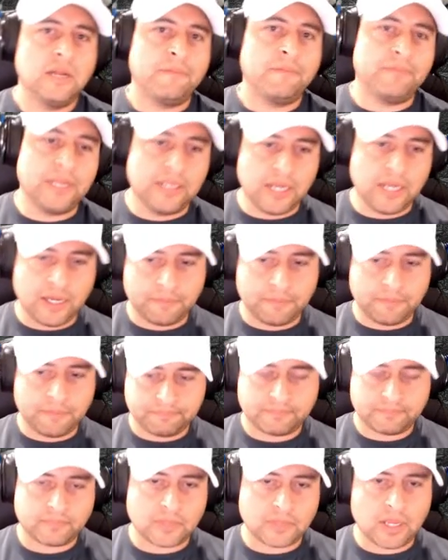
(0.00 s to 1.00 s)
Then
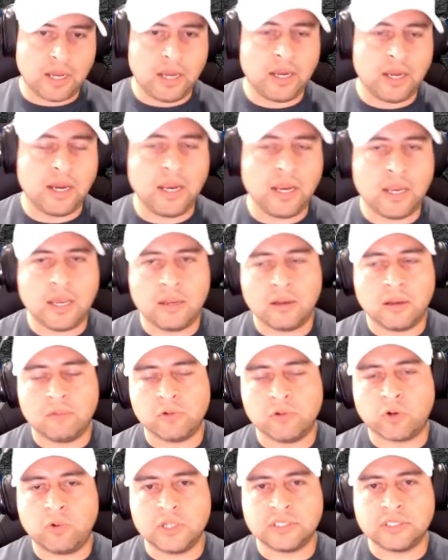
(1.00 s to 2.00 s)
I
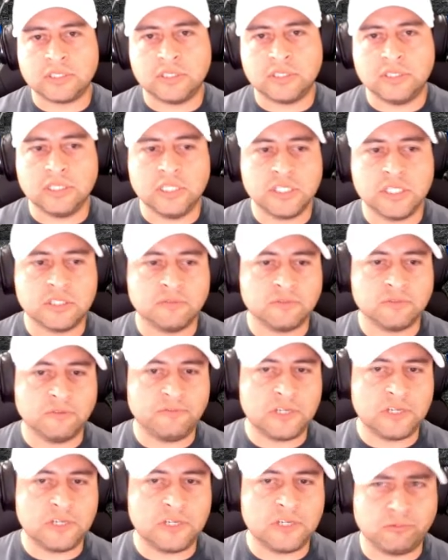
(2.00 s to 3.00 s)
requested a deletion from
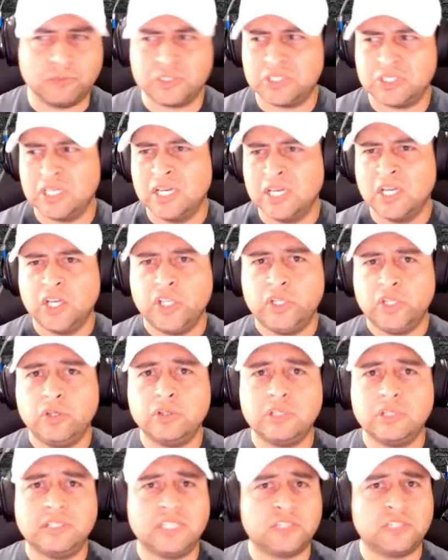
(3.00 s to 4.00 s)
Facebook, which
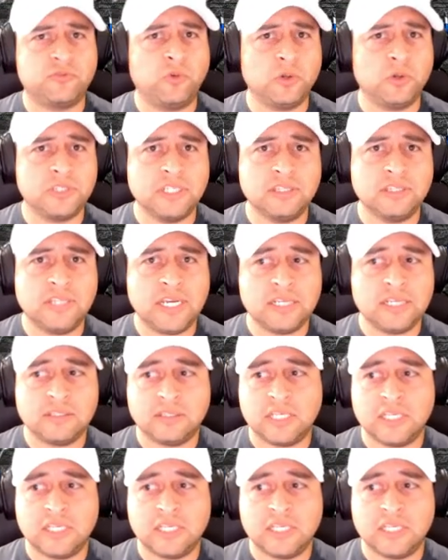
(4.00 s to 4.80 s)
usually takes 14 days.